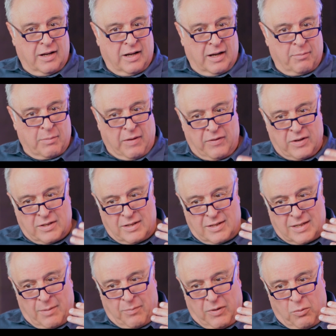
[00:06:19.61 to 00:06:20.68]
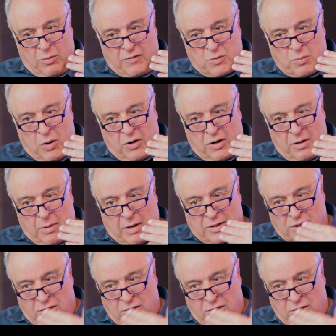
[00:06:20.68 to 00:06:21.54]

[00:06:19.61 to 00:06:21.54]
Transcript: and this is something we've spoken about